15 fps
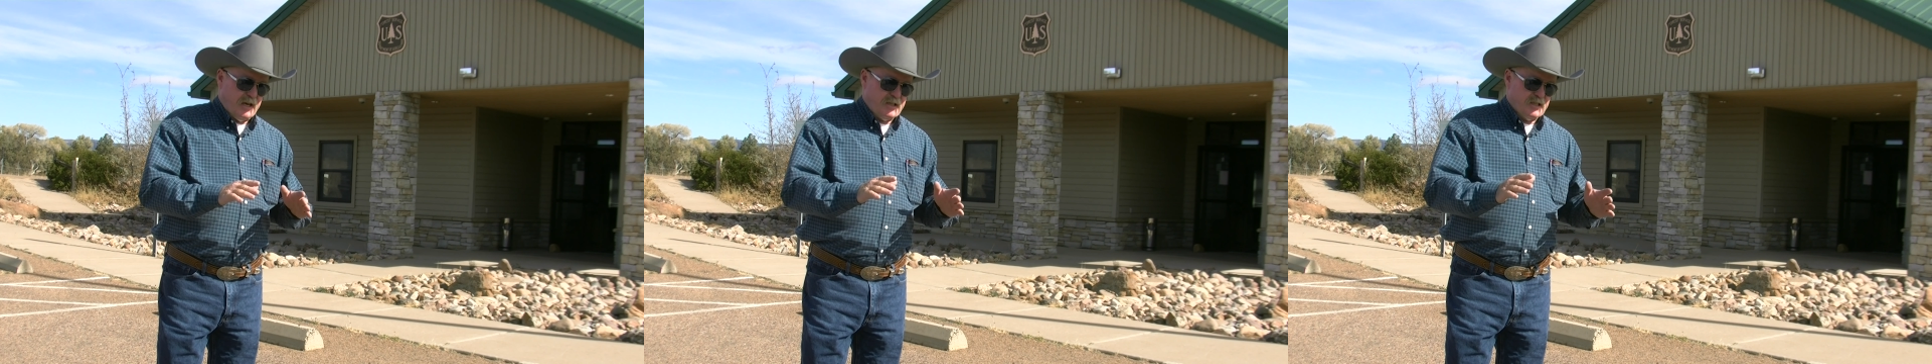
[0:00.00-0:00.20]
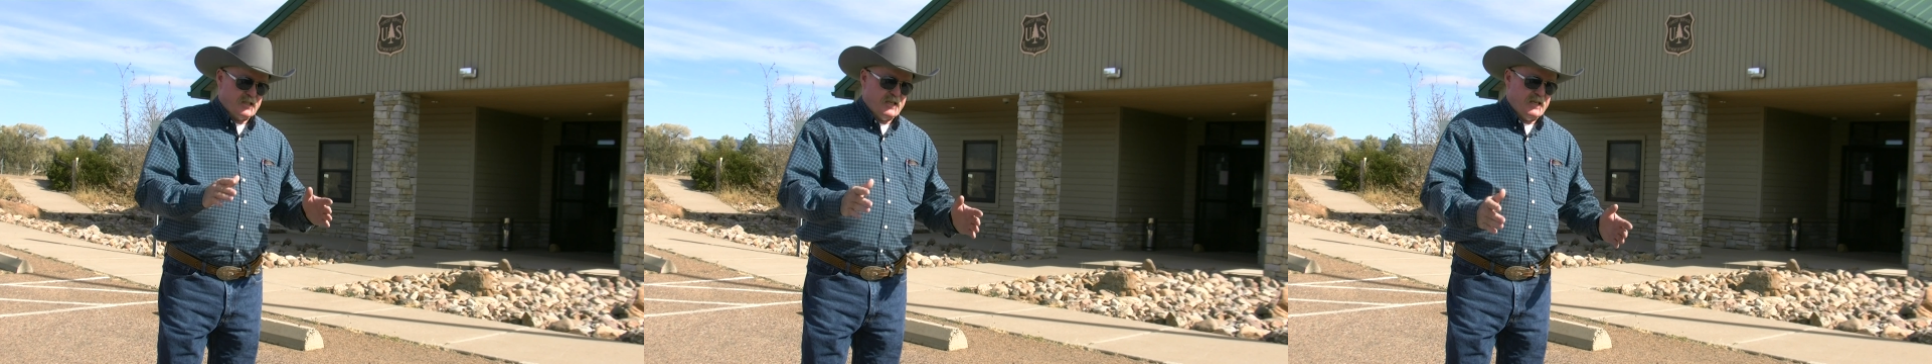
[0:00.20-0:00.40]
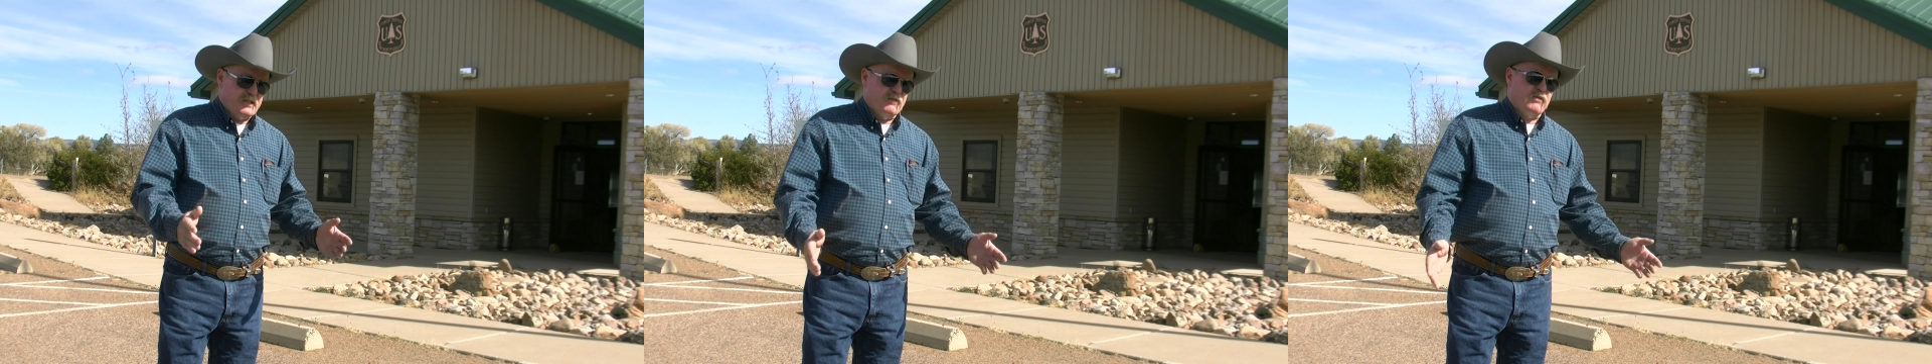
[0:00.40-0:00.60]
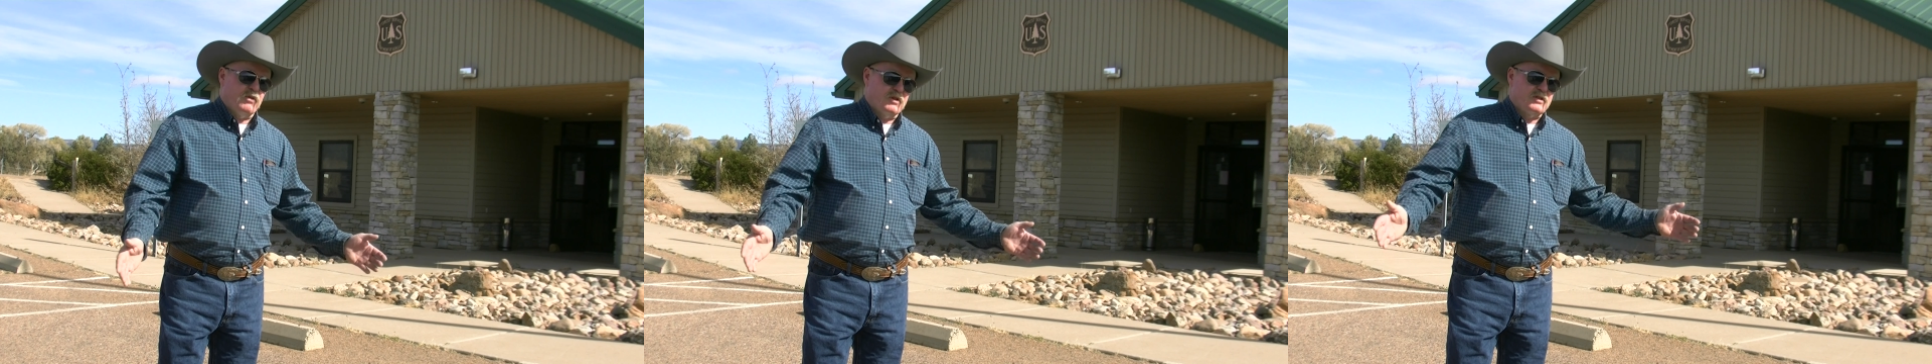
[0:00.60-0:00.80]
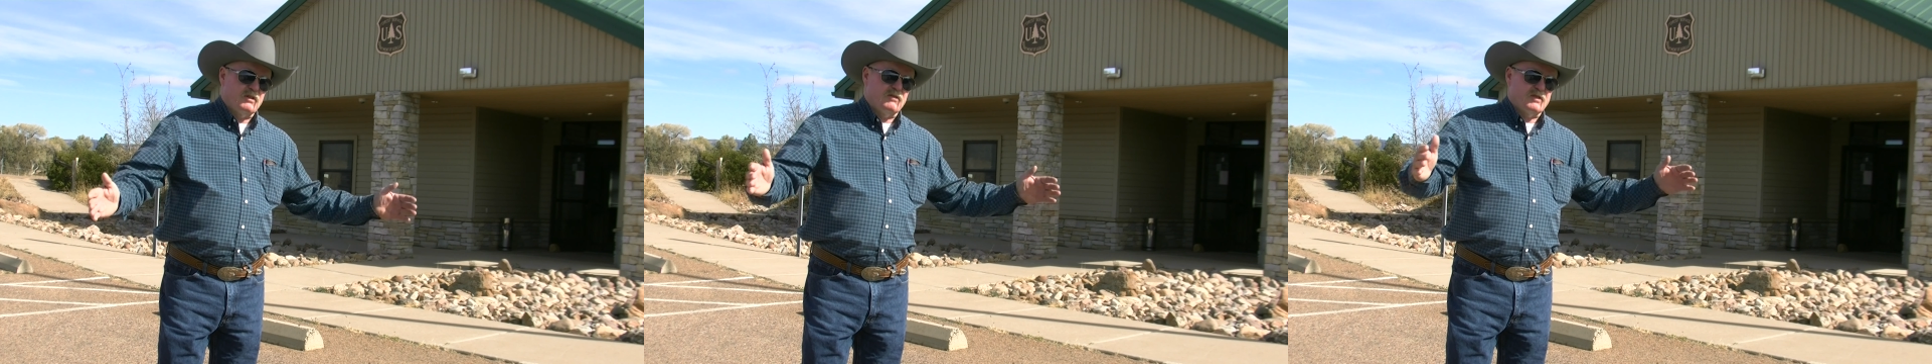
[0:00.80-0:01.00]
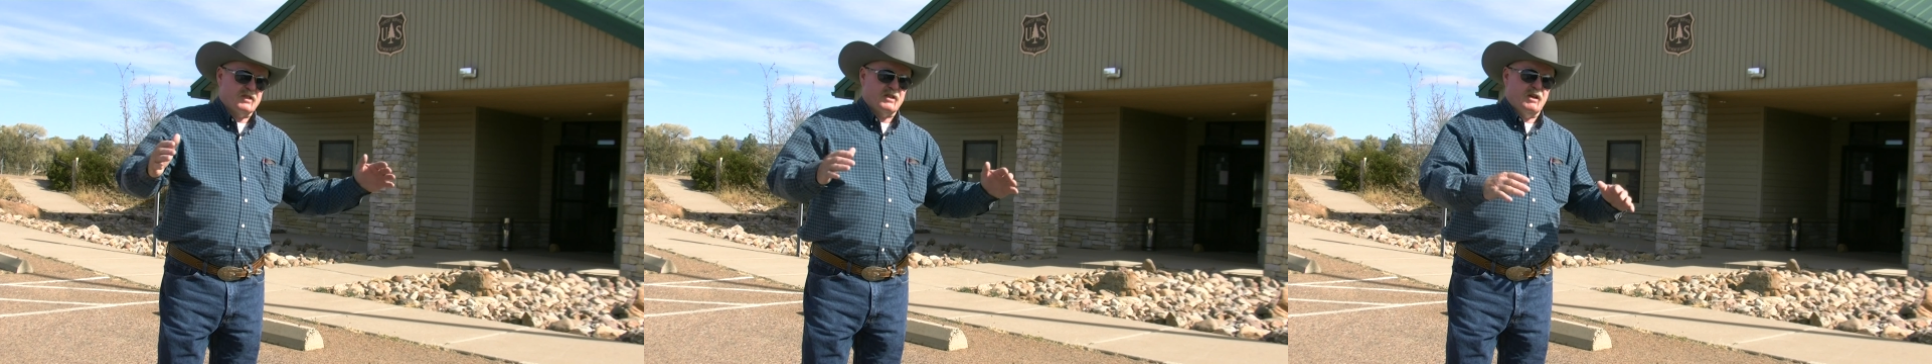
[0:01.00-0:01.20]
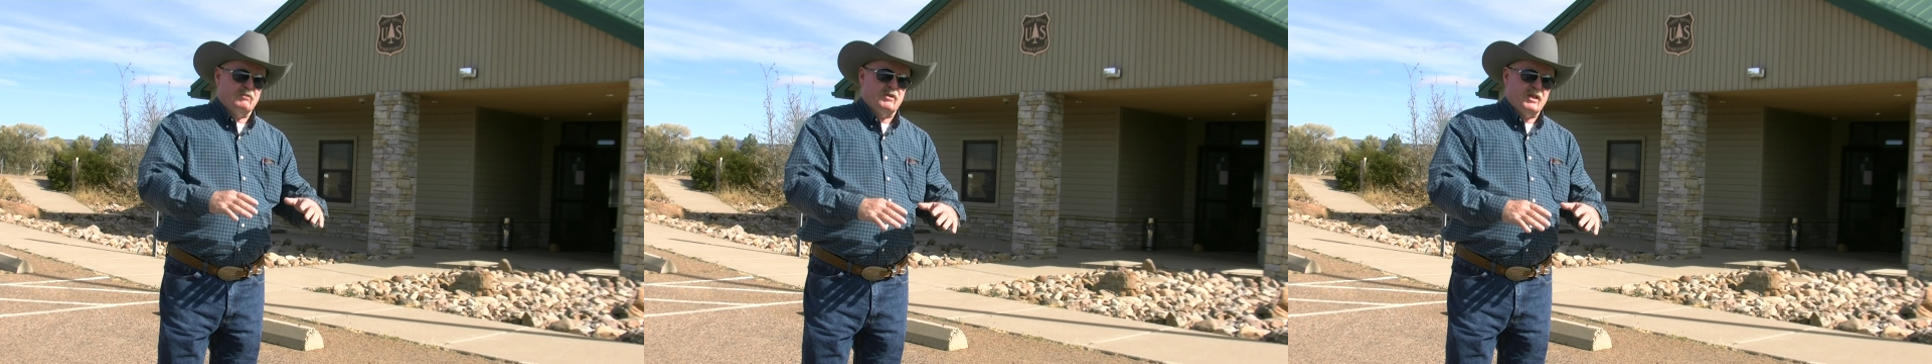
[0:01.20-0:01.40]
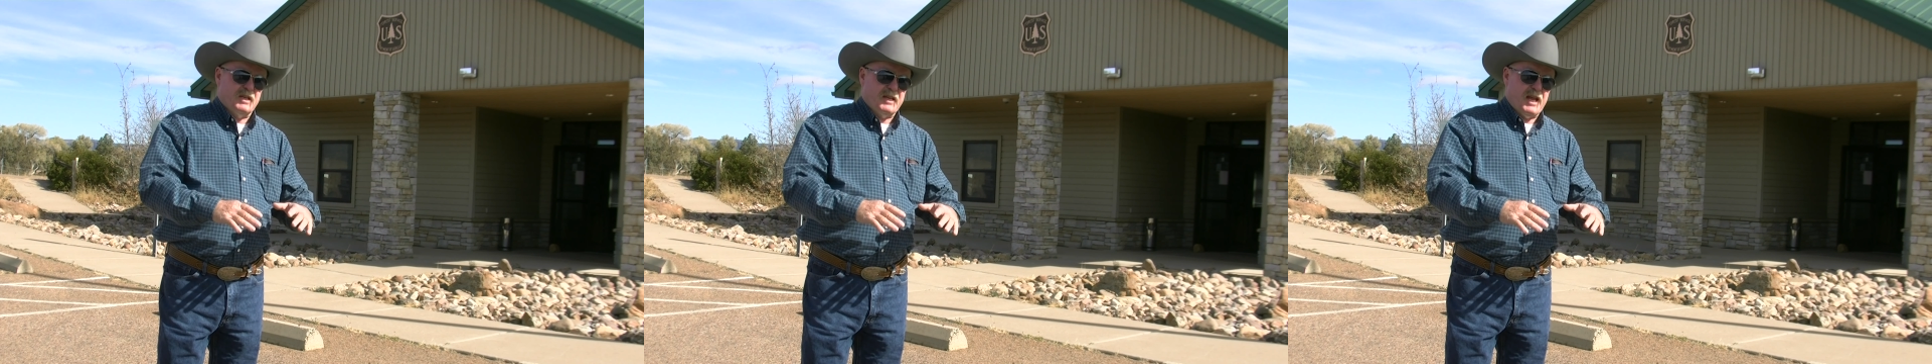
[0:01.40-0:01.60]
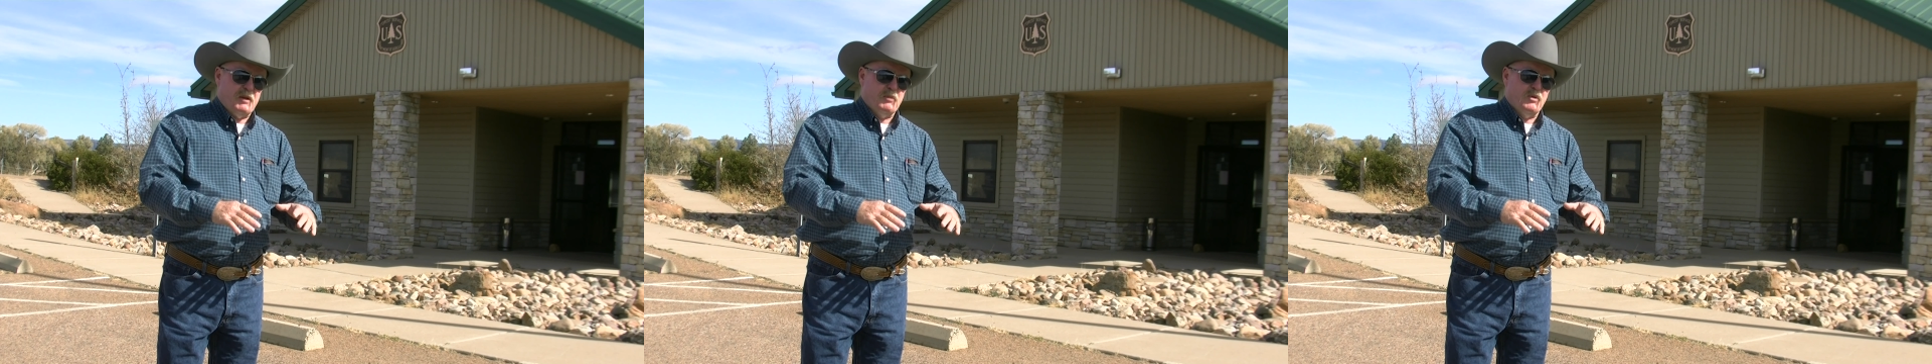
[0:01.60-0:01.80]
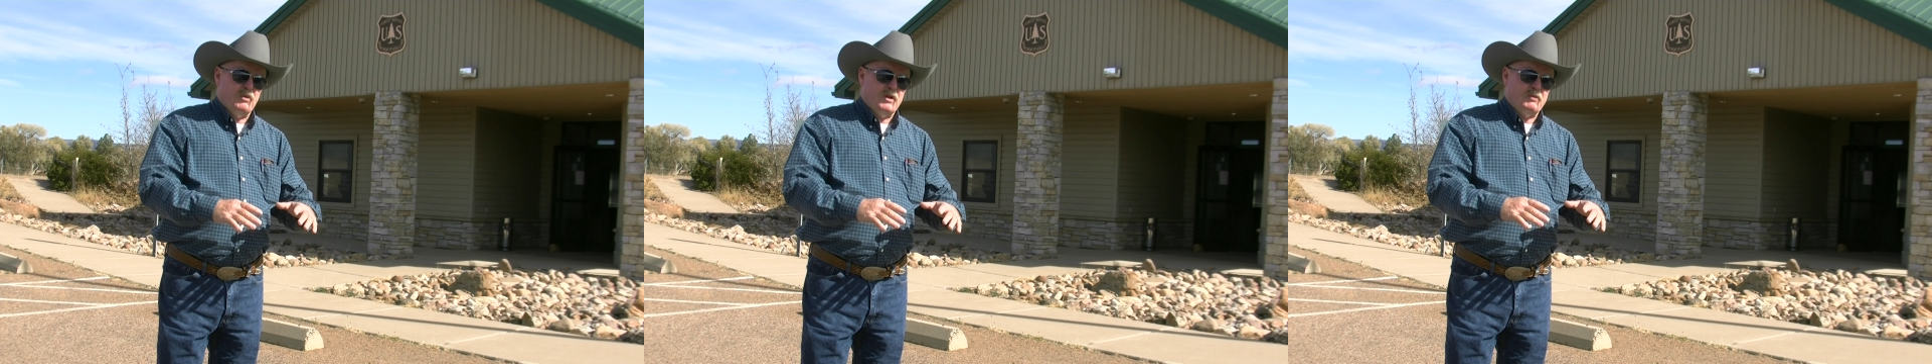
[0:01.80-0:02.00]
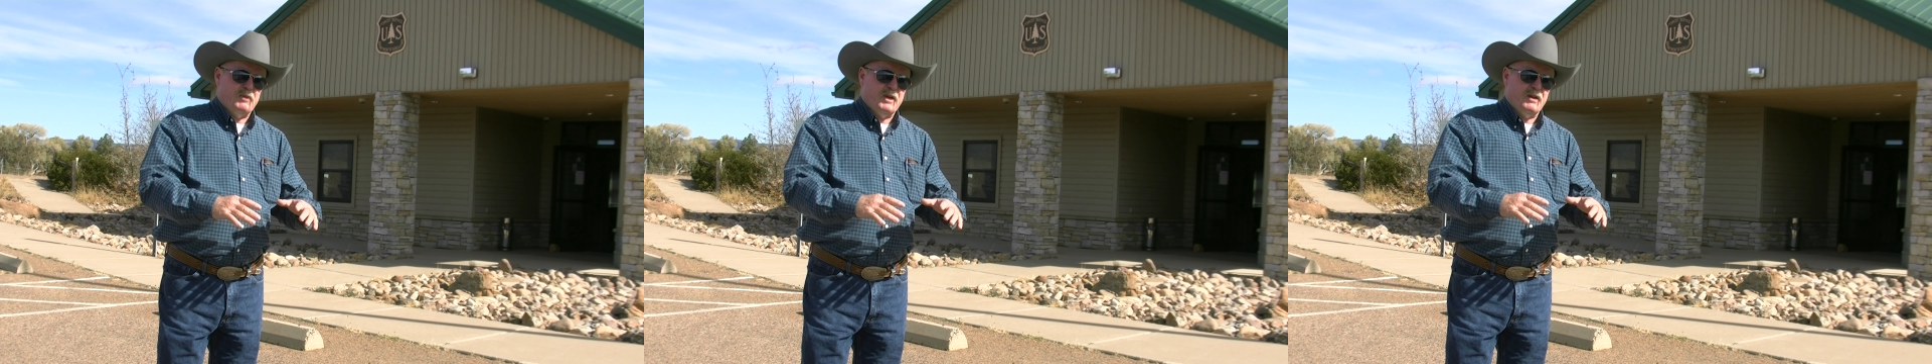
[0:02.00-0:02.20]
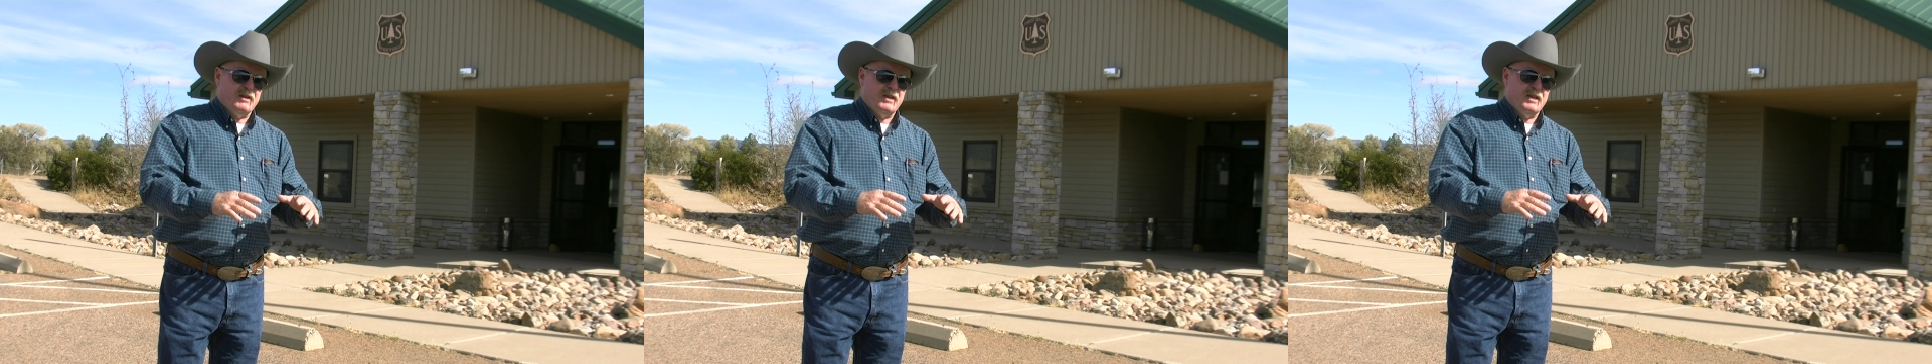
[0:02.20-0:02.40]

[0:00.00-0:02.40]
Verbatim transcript: I just need the Forest Service to come to the table with me on